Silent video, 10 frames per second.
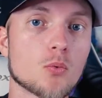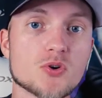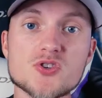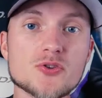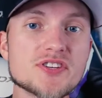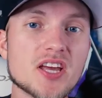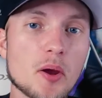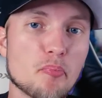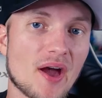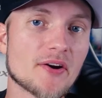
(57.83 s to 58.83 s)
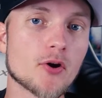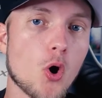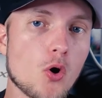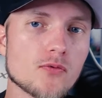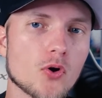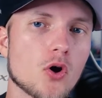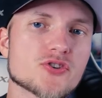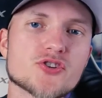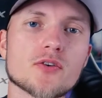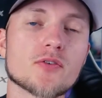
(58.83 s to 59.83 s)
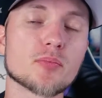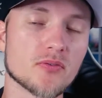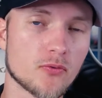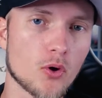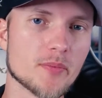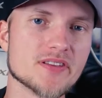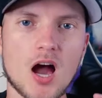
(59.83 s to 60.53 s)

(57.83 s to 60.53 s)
resulting in a better overall server performance.